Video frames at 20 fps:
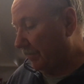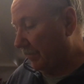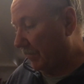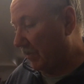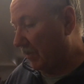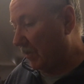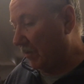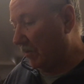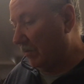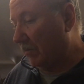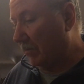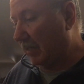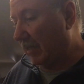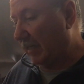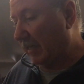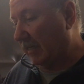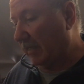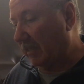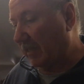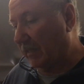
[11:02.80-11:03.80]
So I
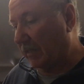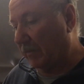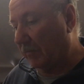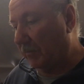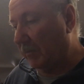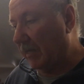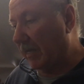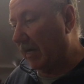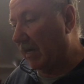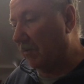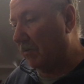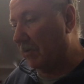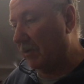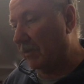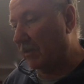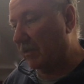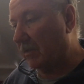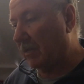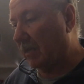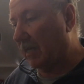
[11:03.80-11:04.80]
get like 3
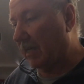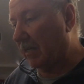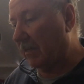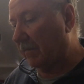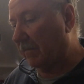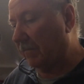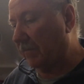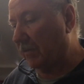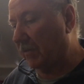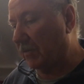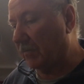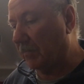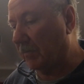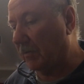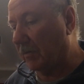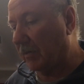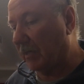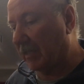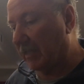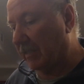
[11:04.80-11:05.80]
hours on the furnace
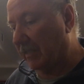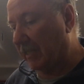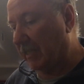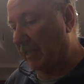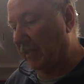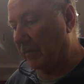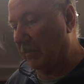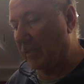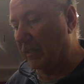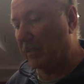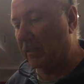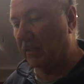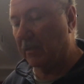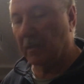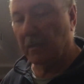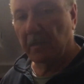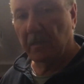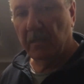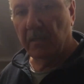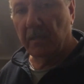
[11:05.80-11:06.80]
blower continuous.
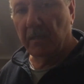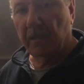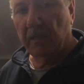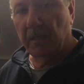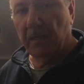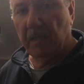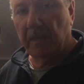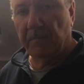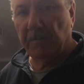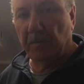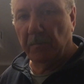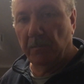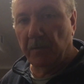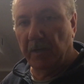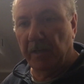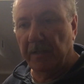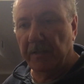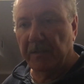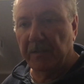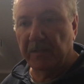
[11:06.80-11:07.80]
If it
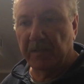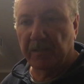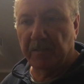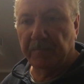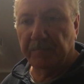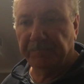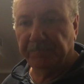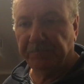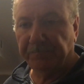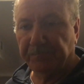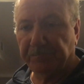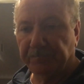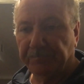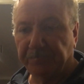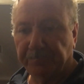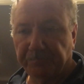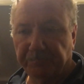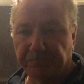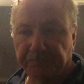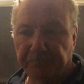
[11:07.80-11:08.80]
runs
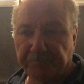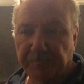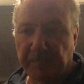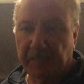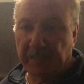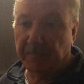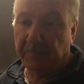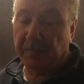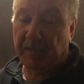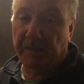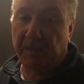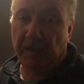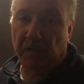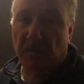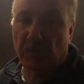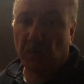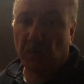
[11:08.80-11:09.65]
like